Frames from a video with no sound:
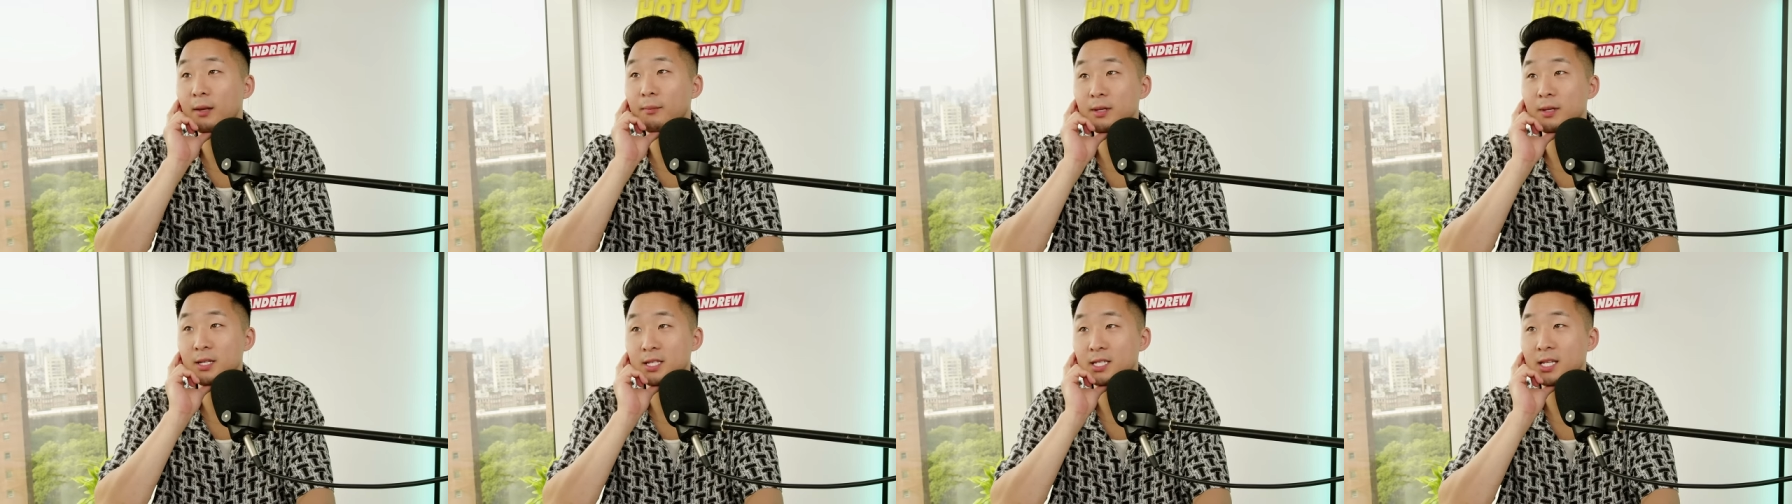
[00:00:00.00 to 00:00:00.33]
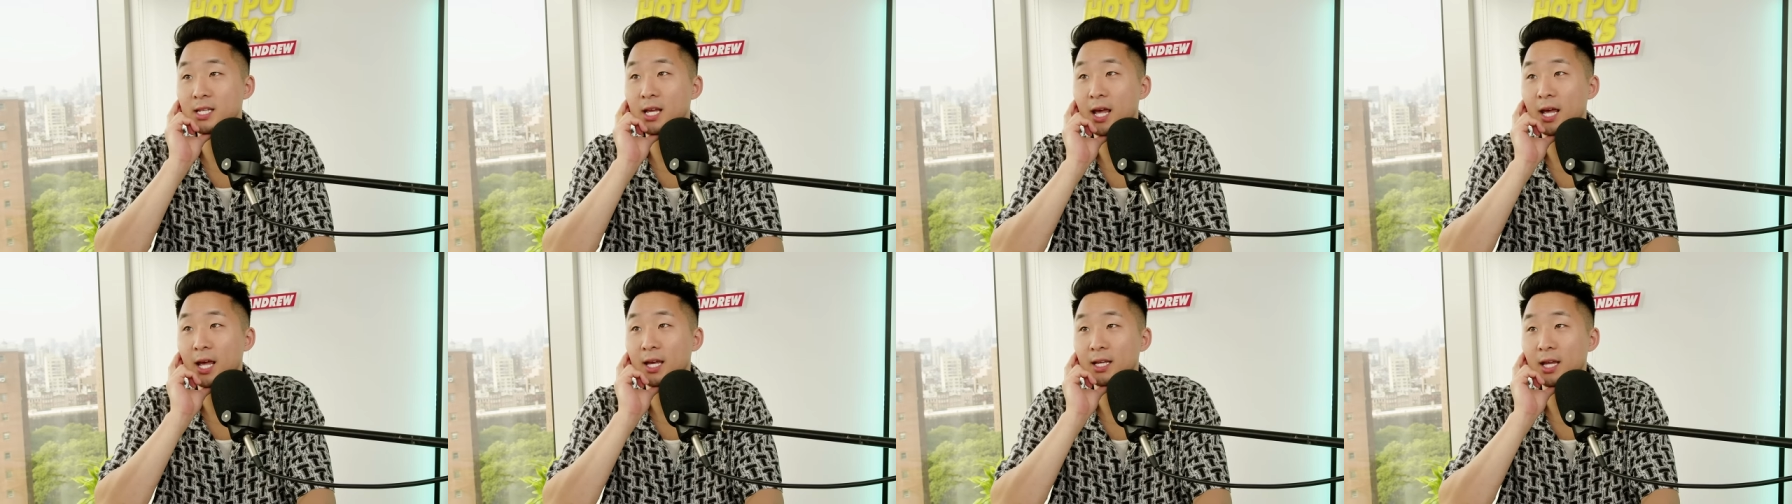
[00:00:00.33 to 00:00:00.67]
me
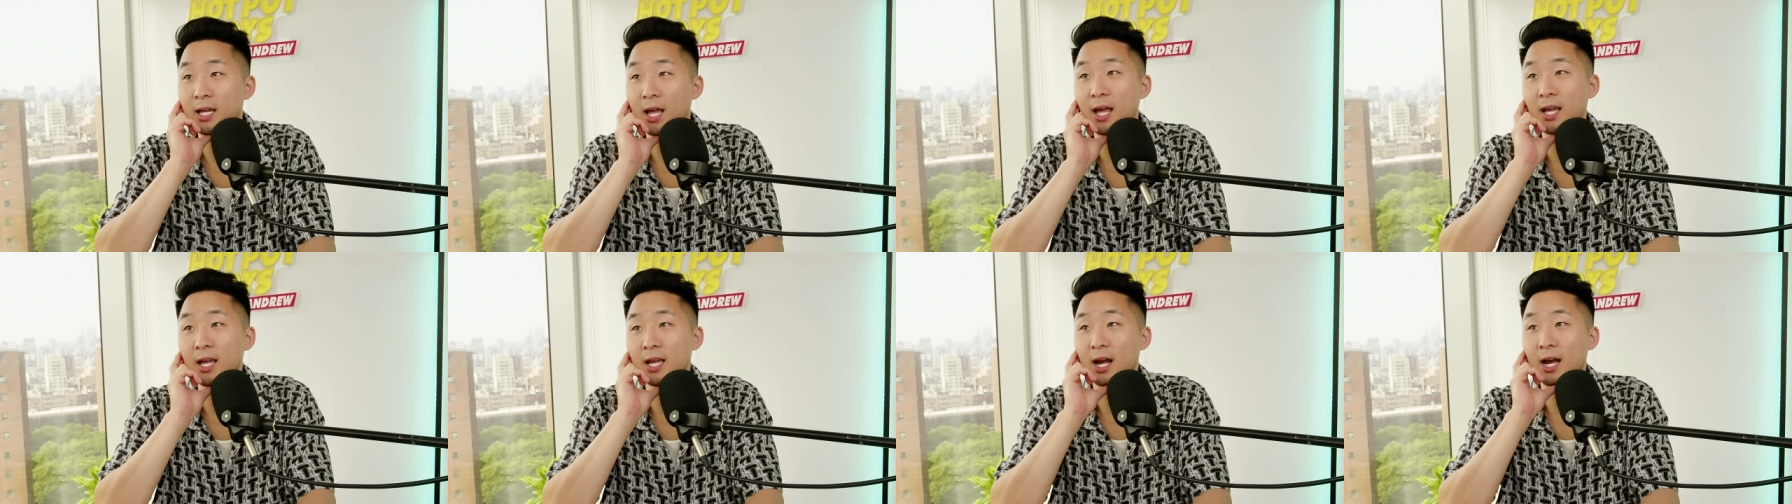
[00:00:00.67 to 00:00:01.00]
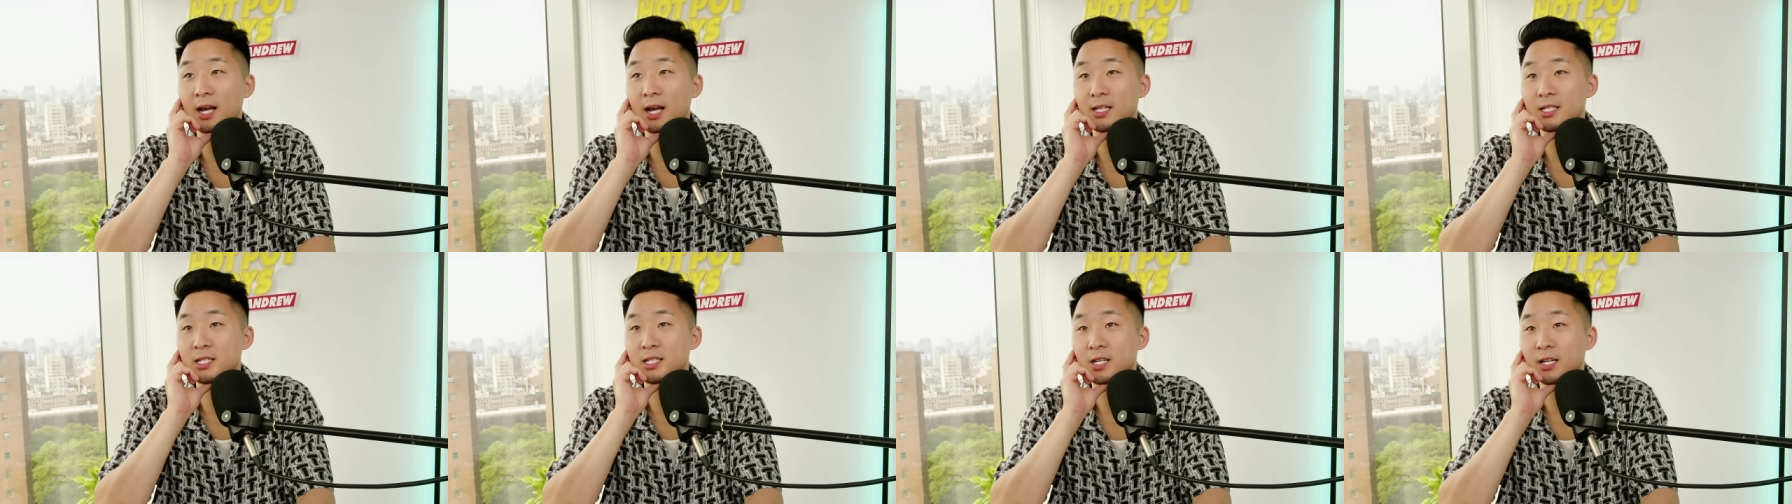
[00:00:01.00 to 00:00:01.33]
say AI
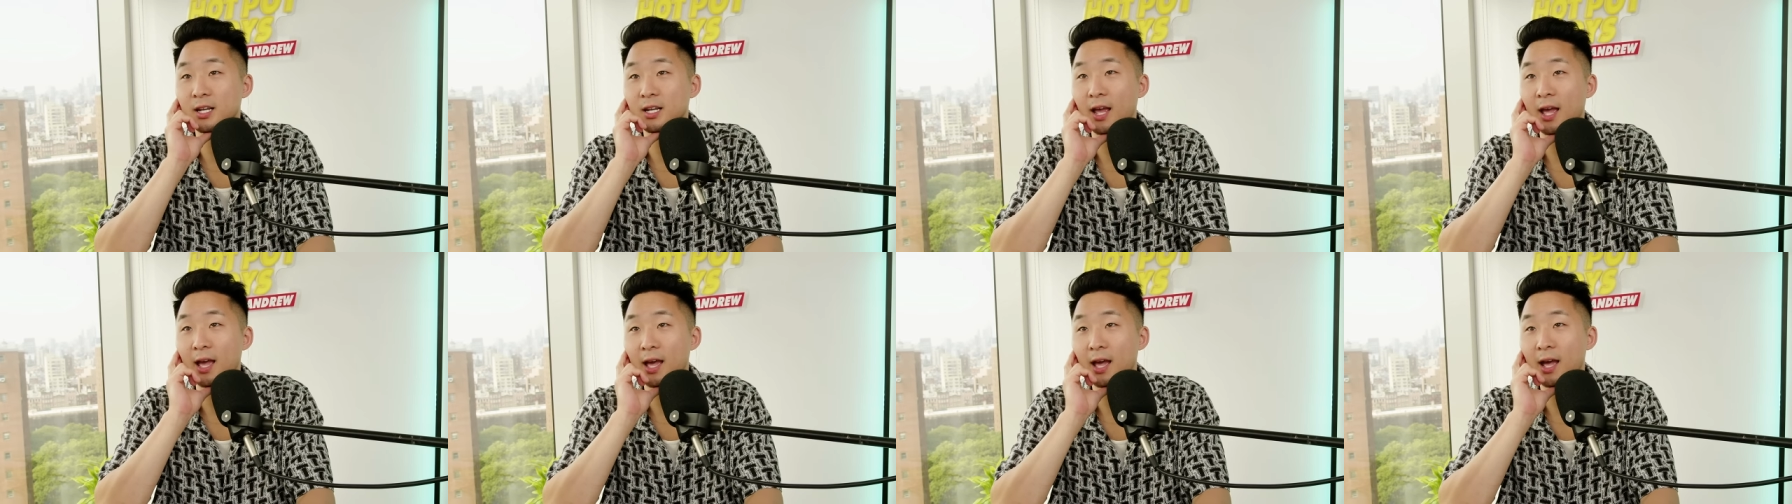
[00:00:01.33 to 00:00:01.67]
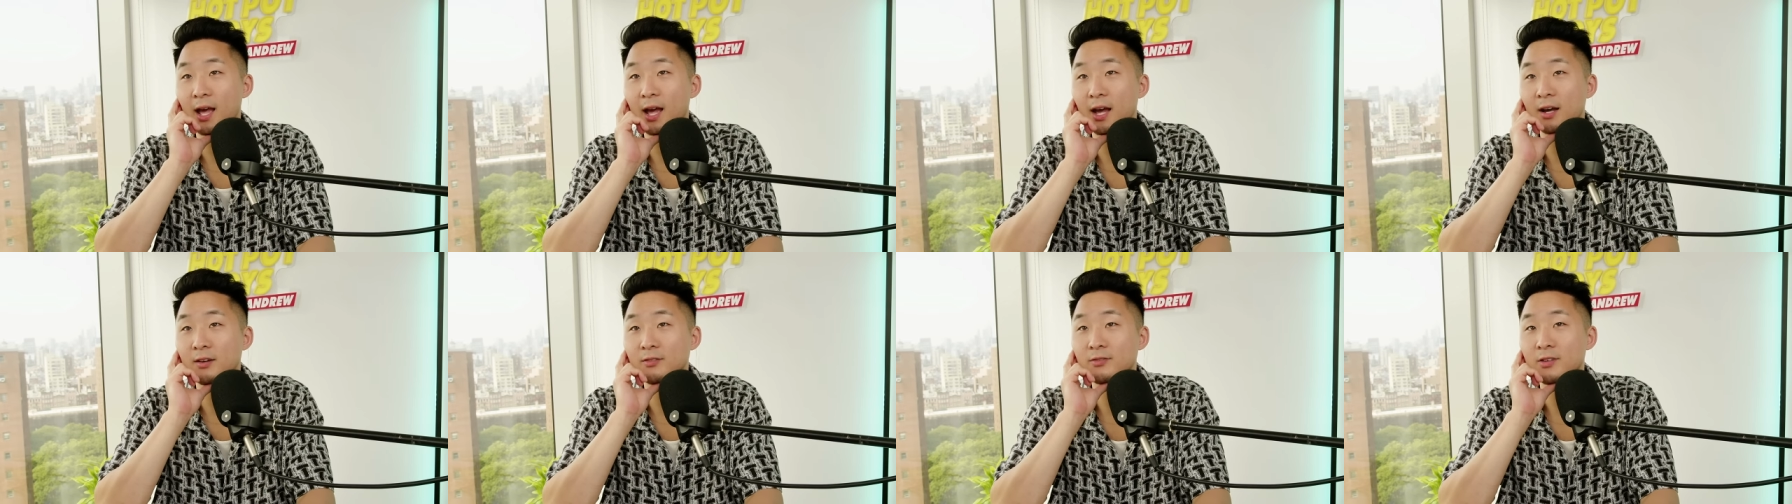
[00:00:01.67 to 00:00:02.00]
is going to
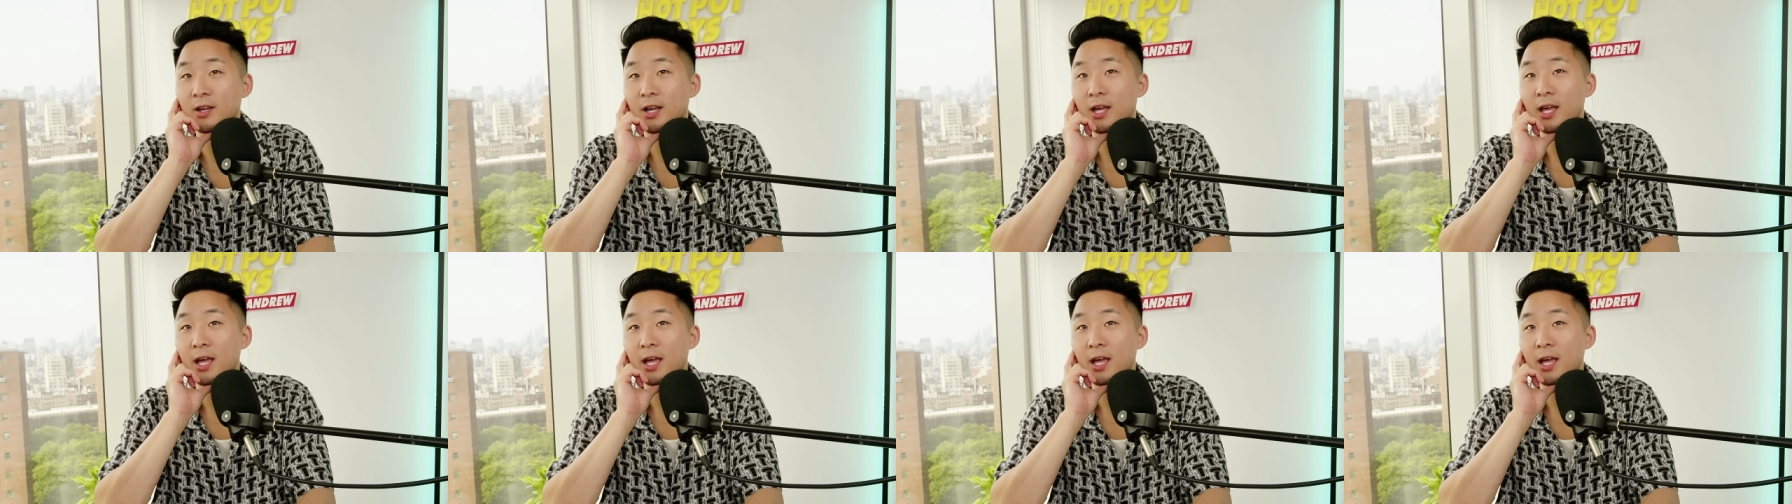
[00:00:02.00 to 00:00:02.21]
have